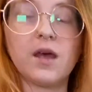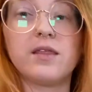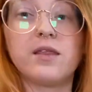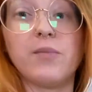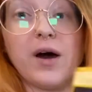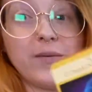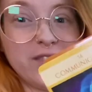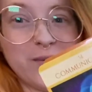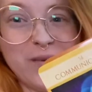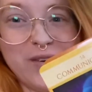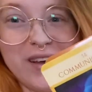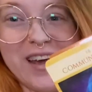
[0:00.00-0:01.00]
The bottom is
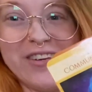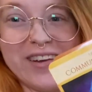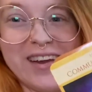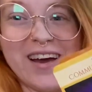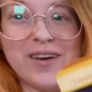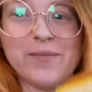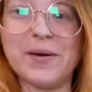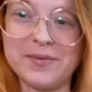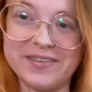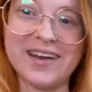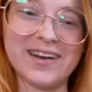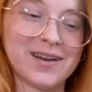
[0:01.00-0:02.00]
communication. Yeah, you might be
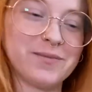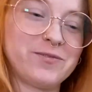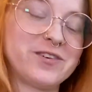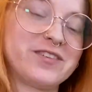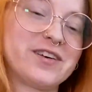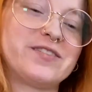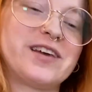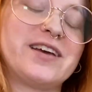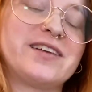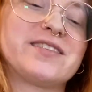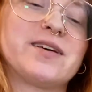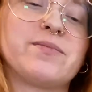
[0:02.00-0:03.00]
standing up for yourself,
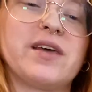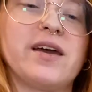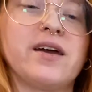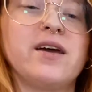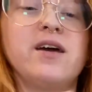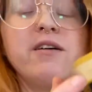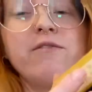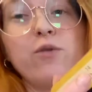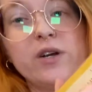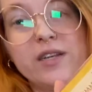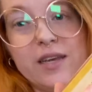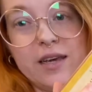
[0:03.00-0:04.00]
saying something.
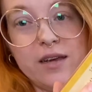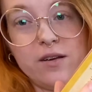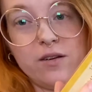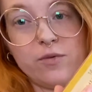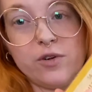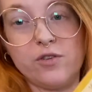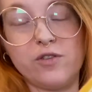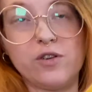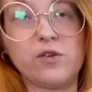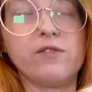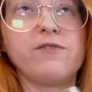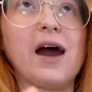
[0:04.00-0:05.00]
14, reducing
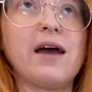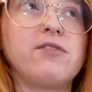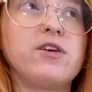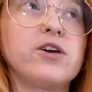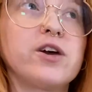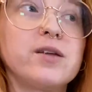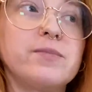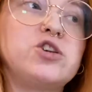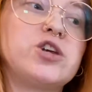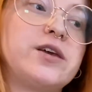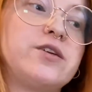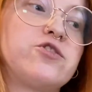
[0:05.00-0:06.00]
to a 5. There are going to be
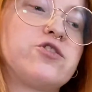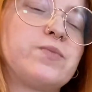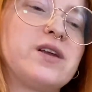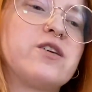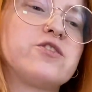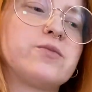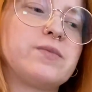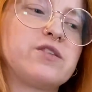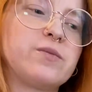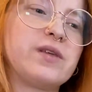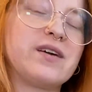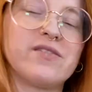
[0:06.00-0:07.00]
changes, but it also makes
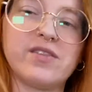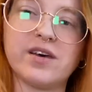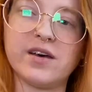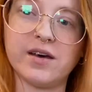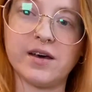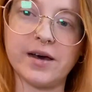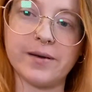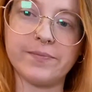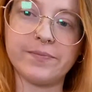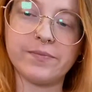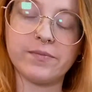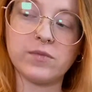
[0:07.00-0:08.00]
me think of
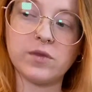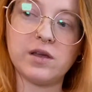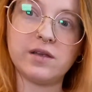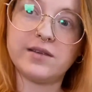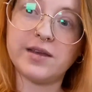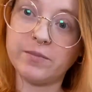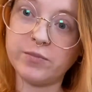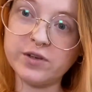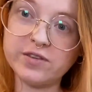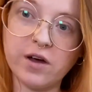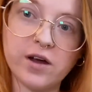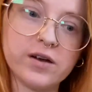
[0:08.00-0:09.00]
the,
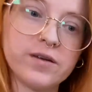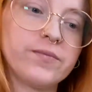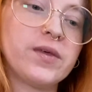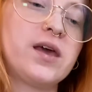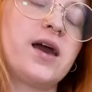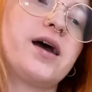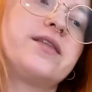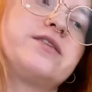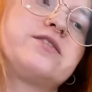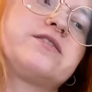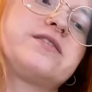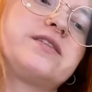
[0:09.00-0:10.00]
Temperance card. And
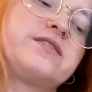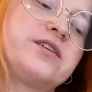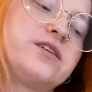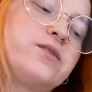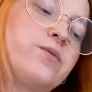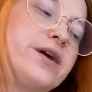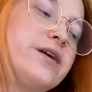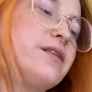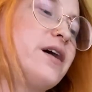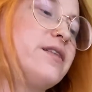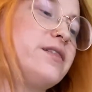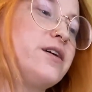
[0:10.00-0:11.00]
there's a sense here where
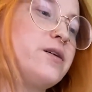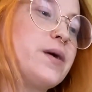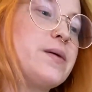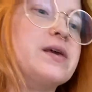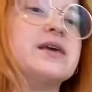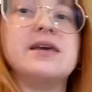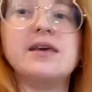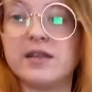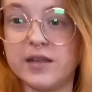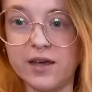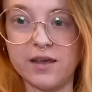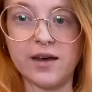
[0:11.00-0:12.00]
there might be
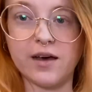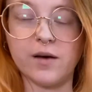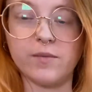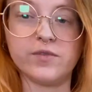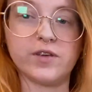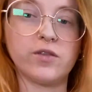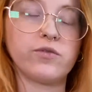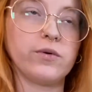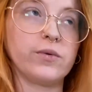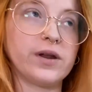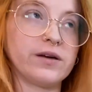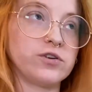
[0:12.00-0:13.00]
healing that comes in through
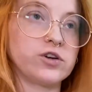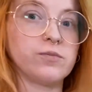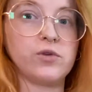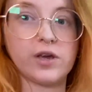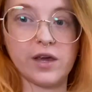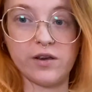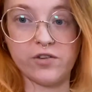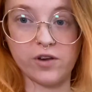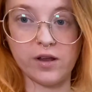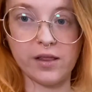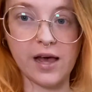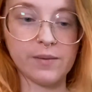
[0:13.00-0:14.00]
whatever communication
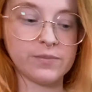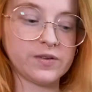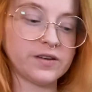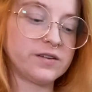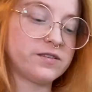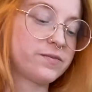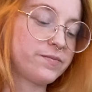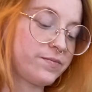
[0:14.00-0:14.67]
elapses.